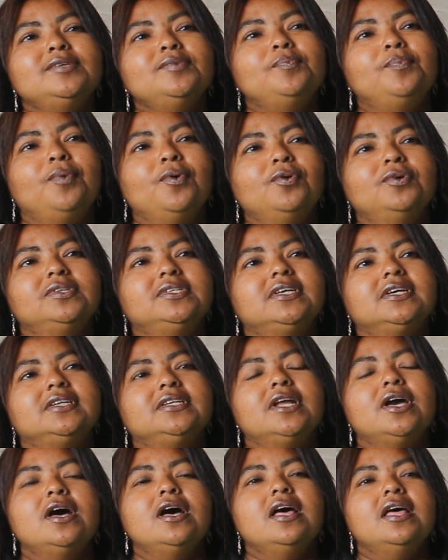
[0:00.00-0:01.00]

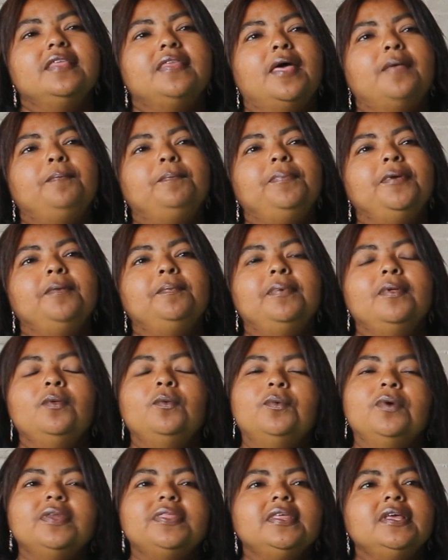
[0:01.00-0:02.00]
important that
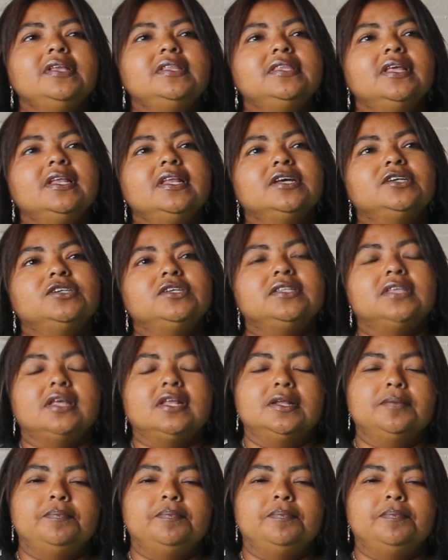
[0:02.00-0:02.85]
people with intellectual